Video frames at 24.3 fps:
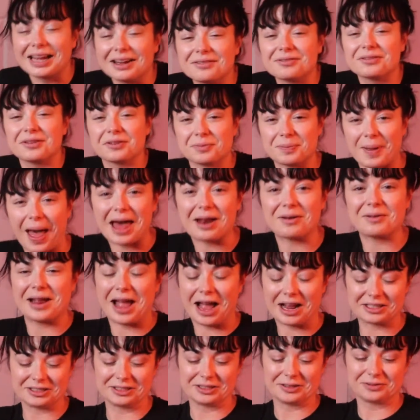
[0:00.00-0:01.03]
have a bad
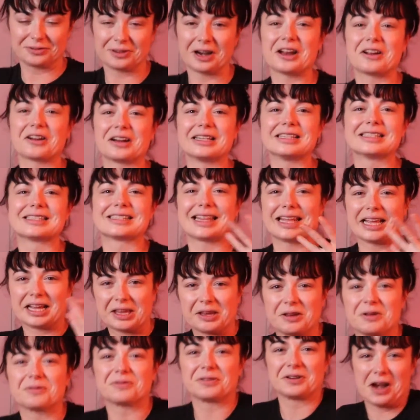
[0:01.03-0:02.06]
reaction to fragrance.
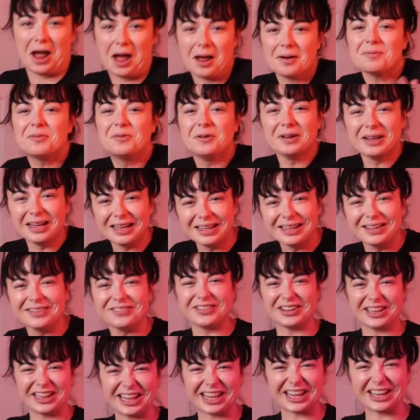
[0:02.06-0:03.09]
Thank you for not
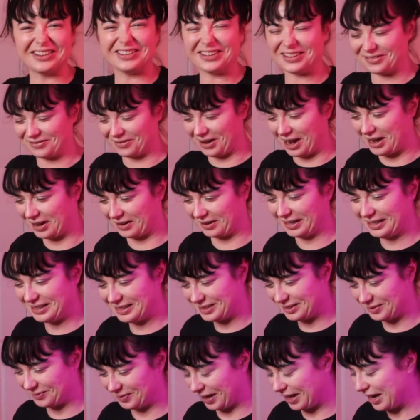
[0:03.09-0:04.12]
filling it with
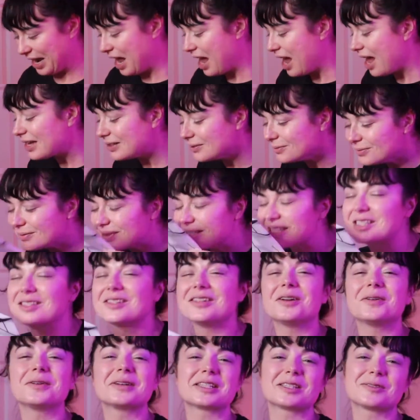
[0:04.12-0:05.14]
fragrance, but it's,
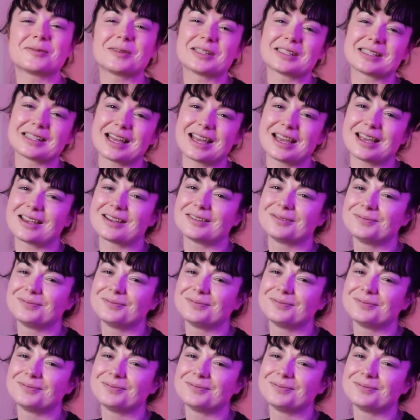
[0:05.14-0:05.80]
you know what it smells like?